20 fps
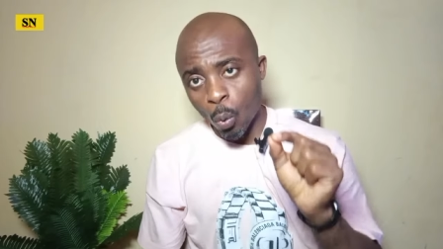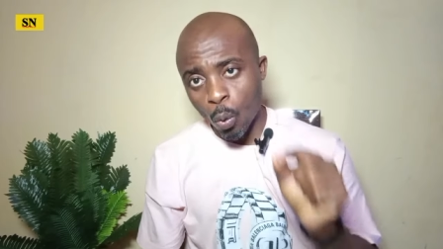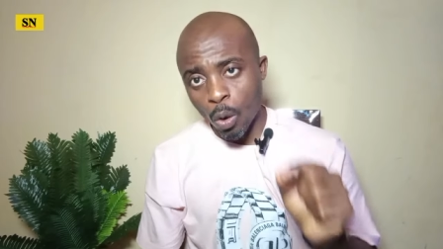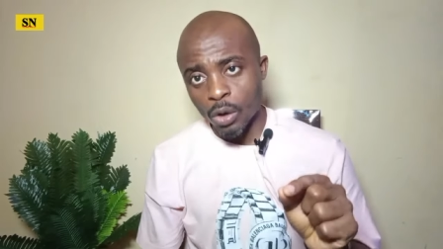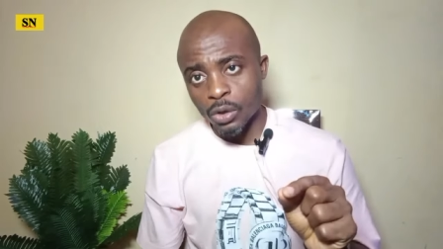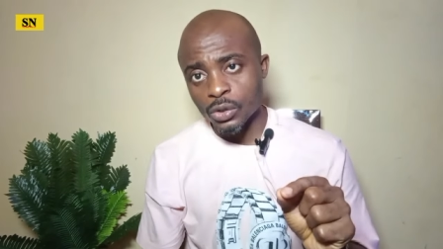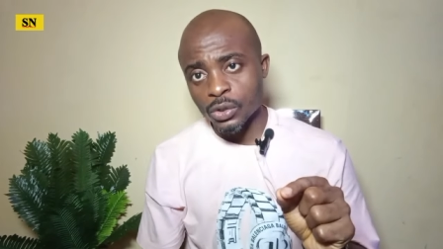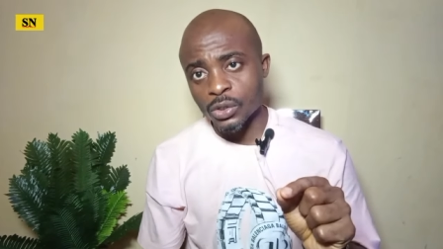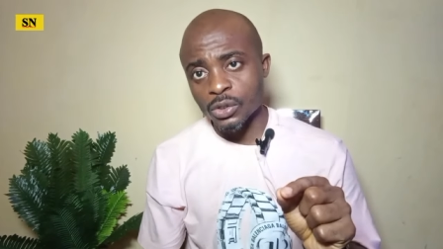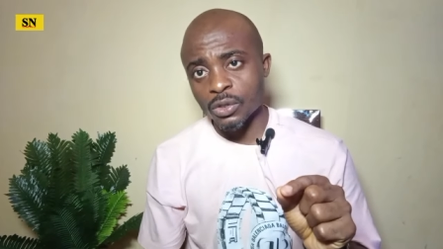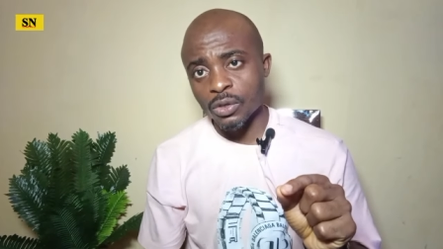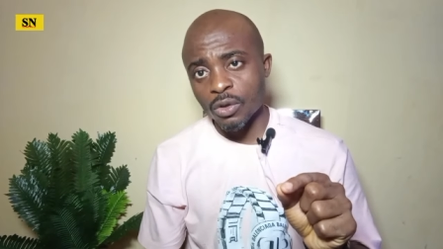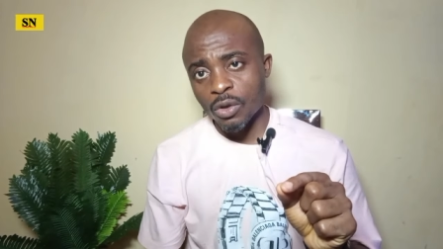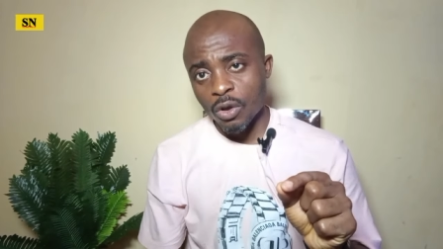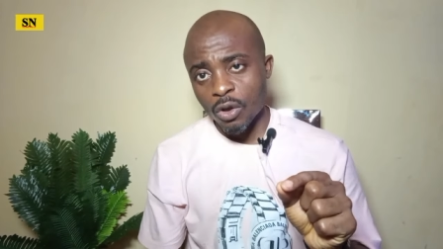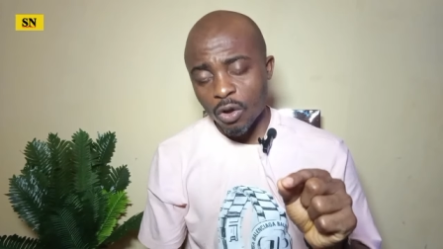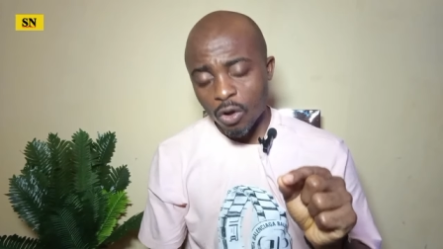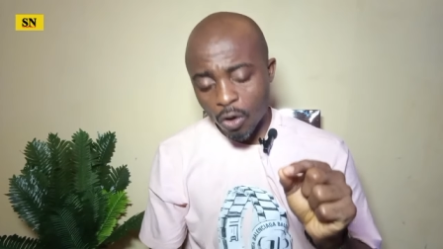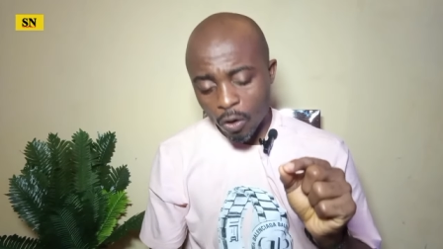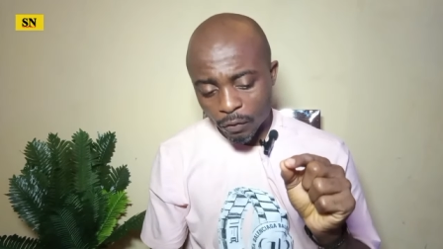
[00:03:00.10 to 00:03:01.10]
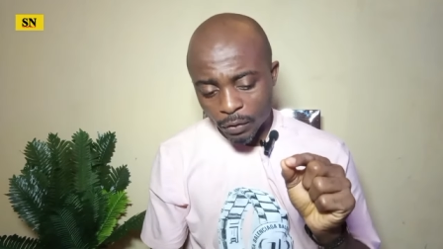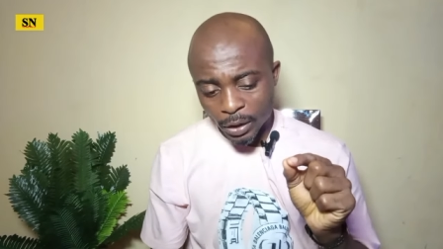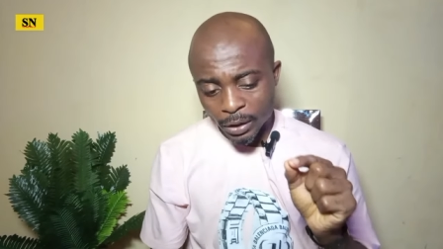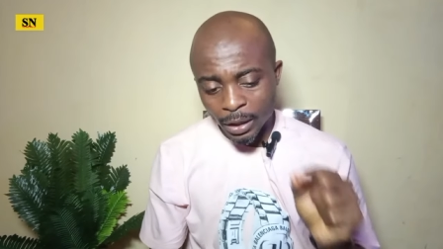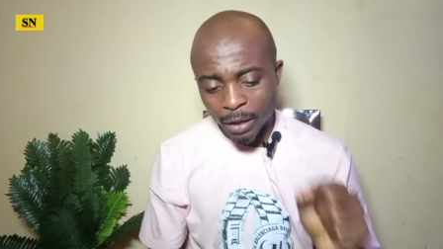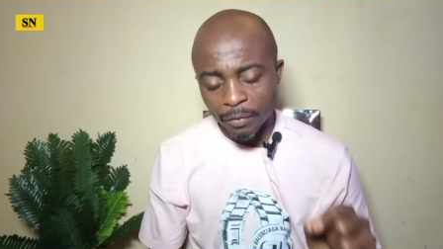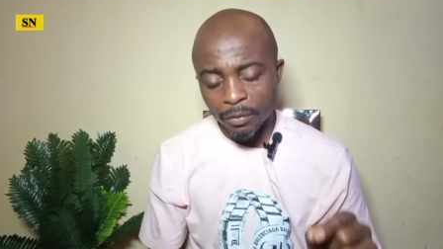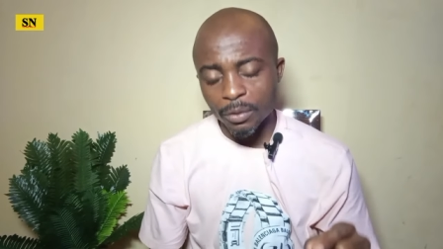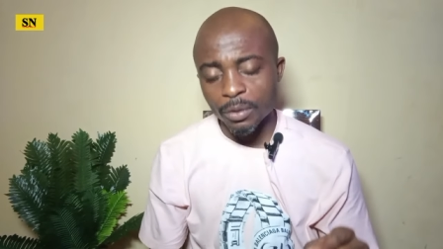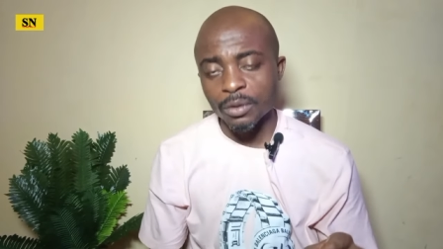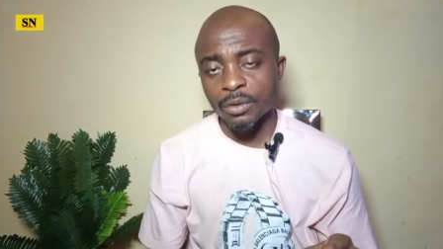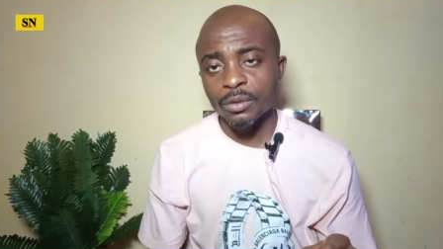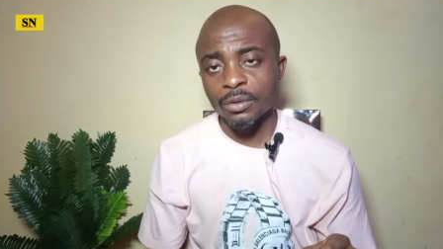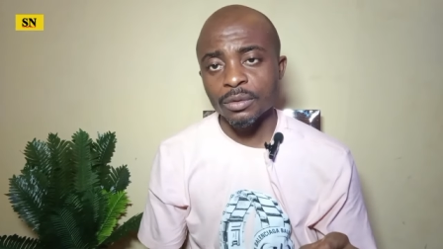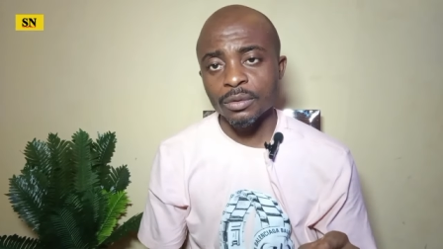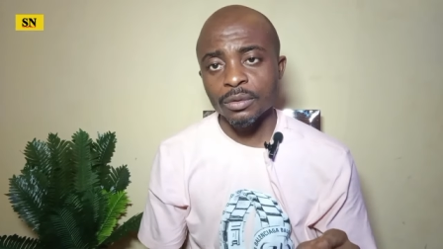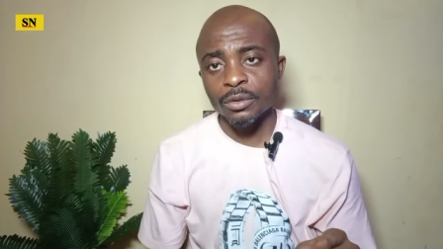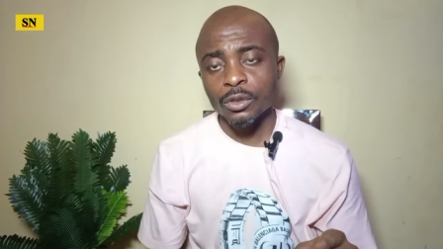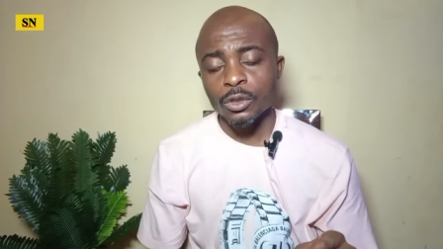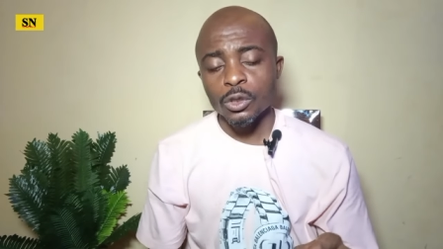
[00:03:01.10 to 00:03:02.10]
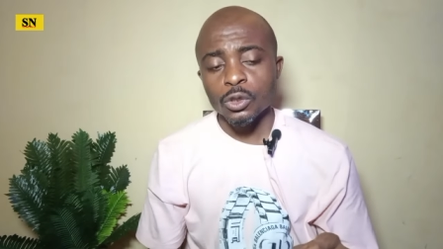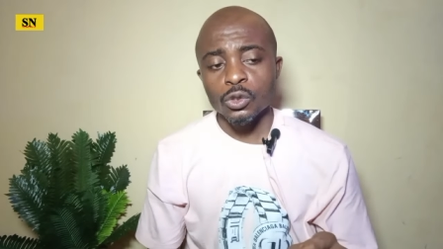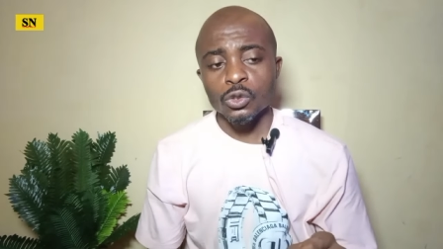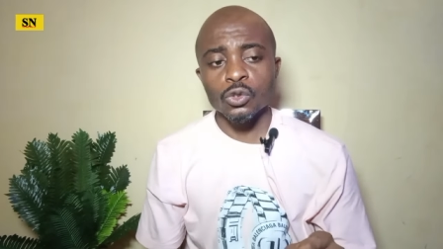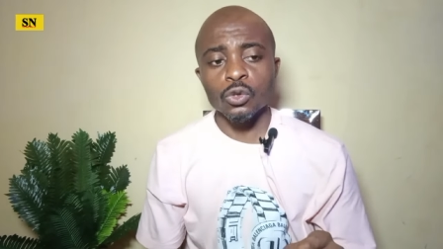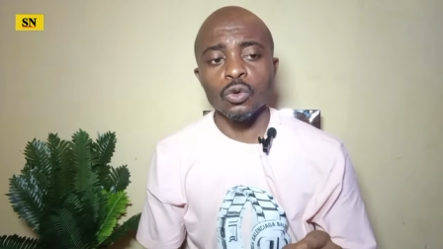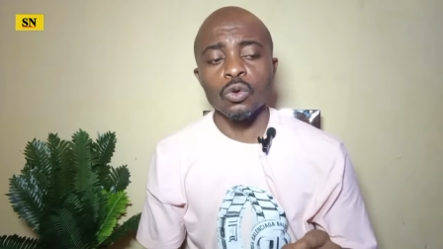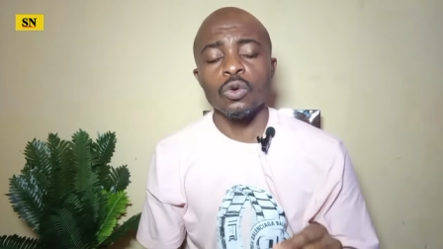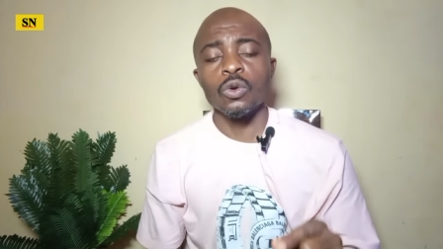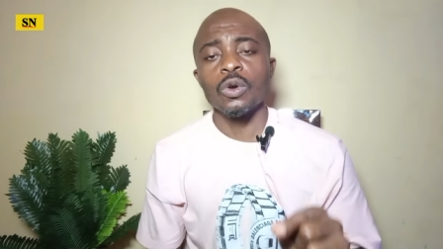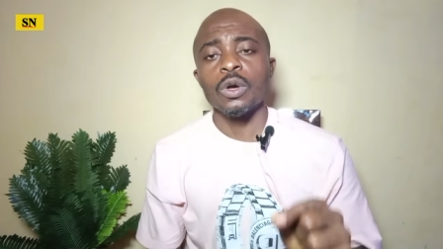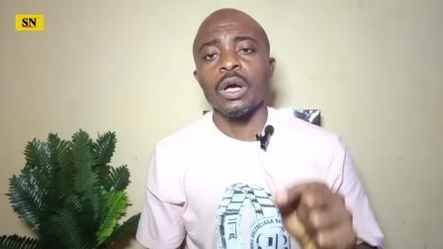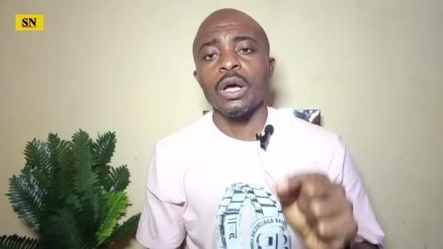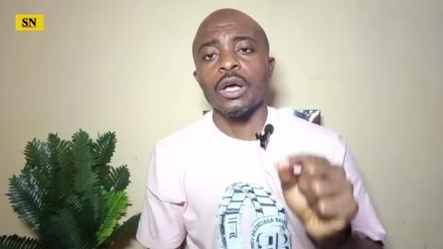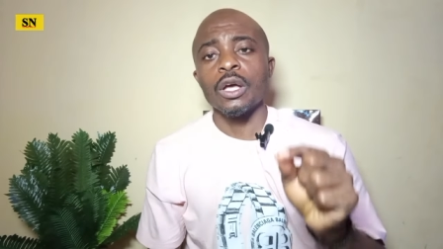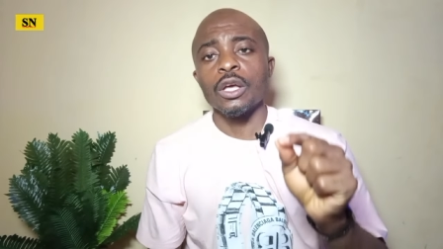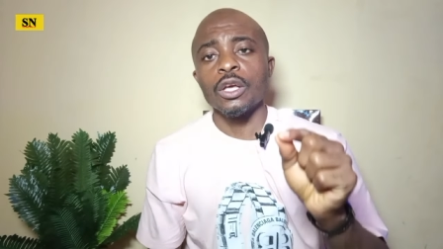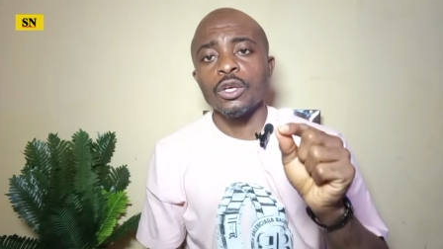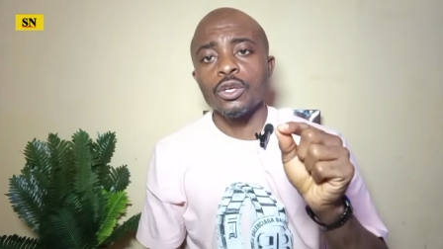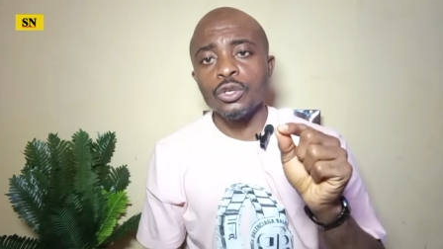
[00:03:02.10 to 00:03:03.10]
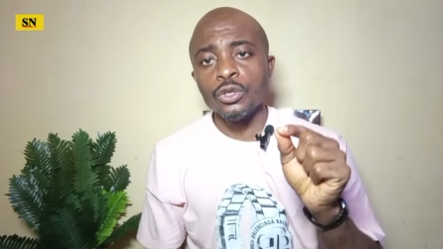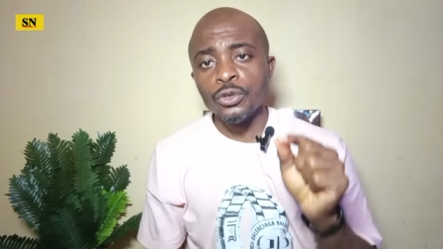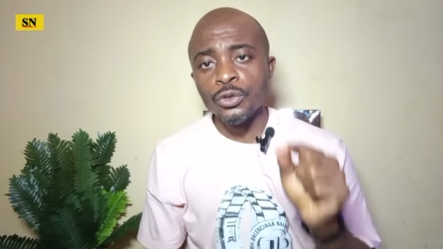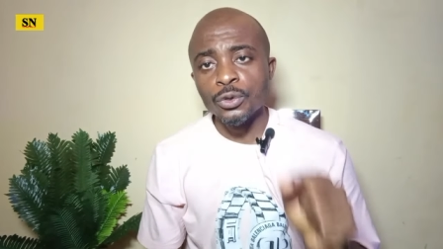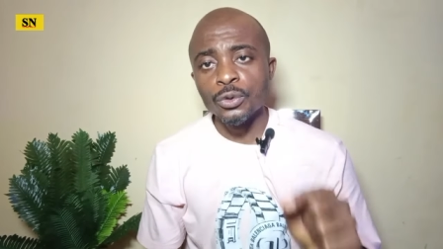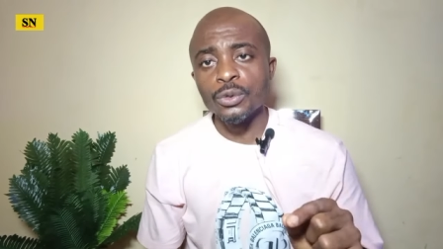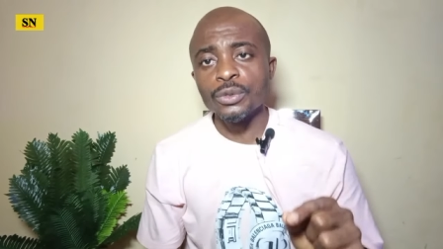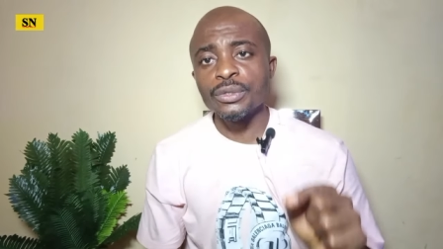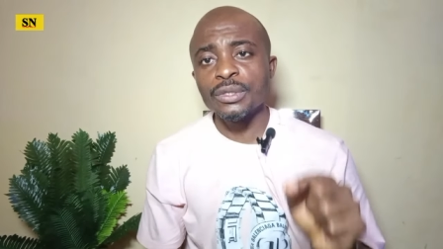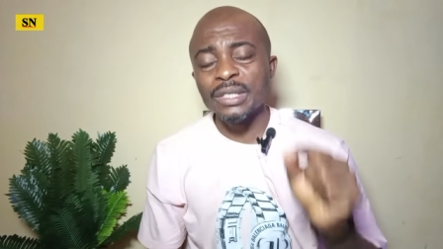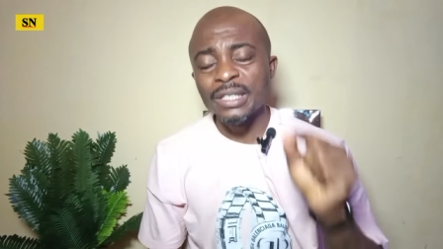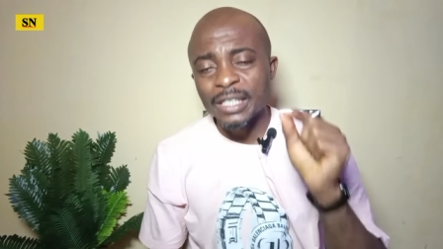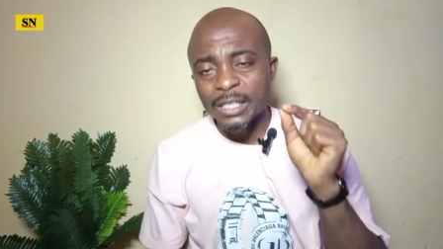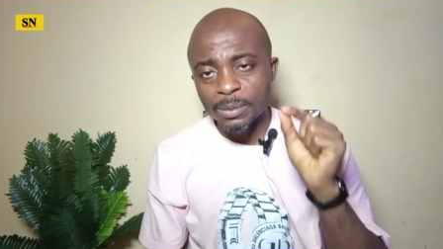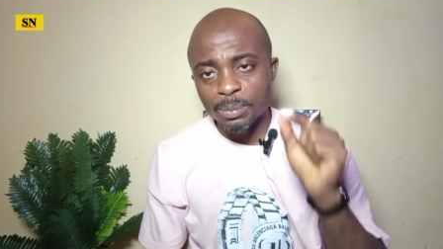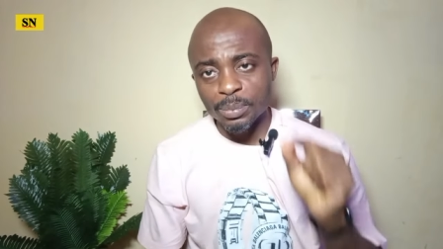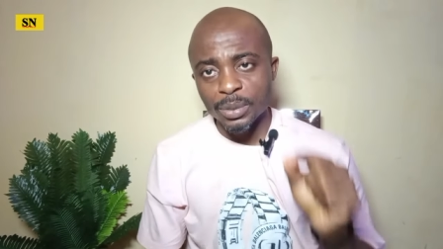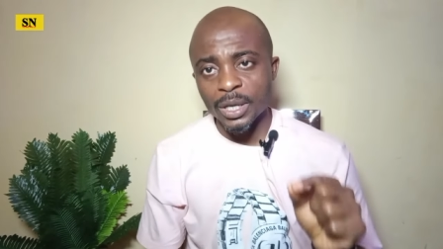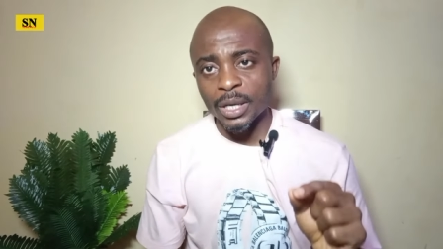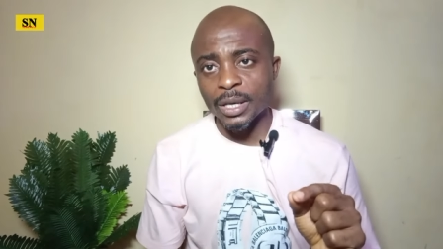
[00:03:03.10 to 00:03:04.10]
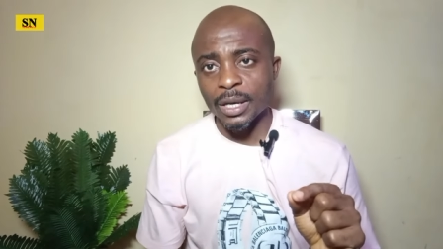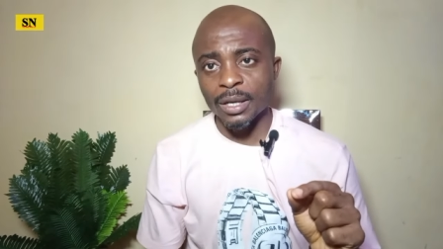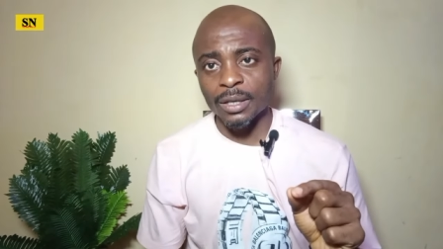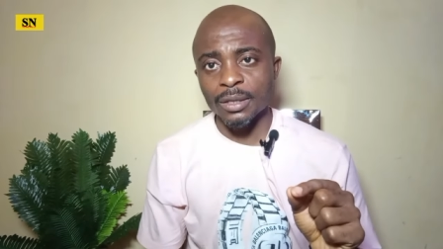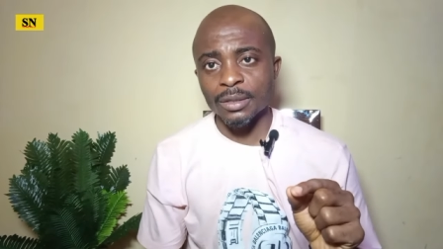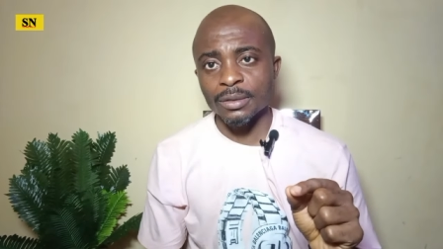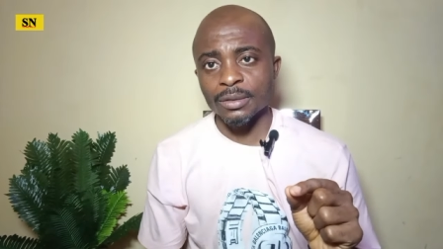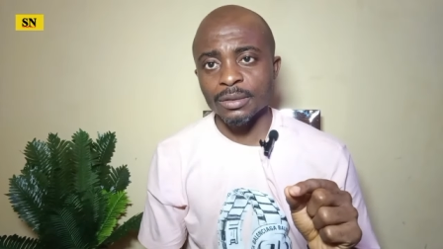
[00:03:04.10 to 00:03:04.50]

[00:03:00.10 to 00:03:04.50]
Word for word: works of the devil. So use this prayer